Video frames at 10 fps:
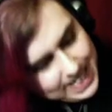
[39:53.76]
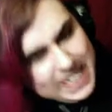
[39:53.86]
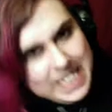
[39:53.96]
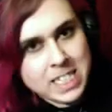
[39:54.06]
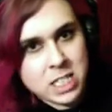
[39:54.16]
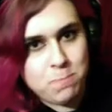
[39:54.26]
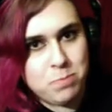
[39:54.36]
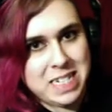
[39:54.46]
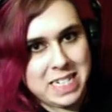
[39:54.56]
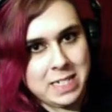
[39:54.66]
in the
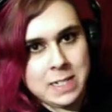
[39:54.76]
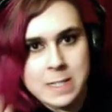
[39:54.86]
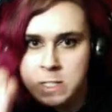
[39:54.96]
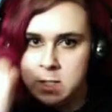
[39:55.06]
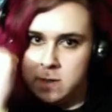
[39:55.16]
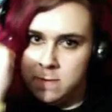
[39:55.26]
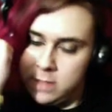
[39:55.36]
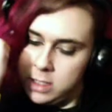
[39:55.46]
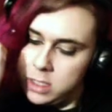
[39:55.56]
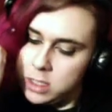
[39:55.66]
butt
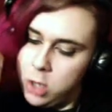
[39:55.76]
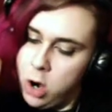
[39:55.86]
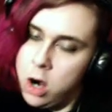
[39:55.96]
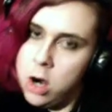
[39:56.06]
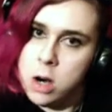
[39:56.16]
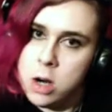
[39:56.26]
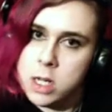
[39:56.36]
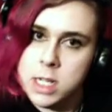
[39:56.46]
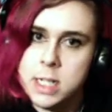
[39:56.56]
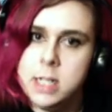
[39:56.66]
as
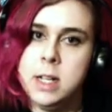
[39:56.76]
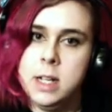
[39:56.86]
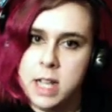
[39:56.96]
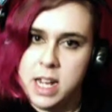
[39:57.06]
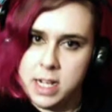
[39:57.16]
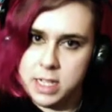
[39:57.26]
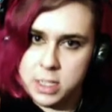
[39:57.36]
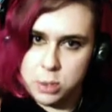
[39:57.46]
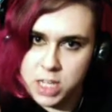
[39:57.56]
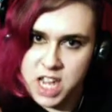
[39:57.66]
hard
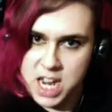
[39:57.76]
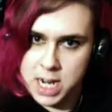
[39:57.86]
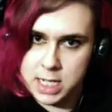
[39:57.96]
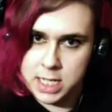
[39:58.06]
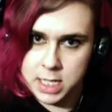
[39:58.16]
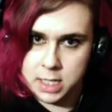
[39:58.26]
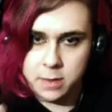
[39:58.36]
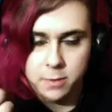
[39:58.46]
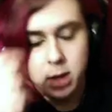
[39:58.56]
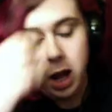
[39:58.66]
as you can.
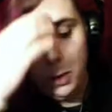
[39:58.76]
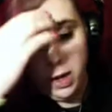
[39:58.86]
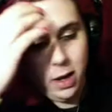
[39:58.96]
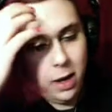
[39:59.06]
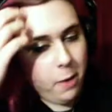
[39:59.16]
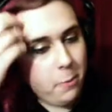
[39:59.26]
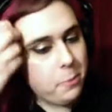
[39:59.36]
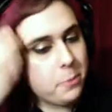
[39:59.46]
Anyway, um,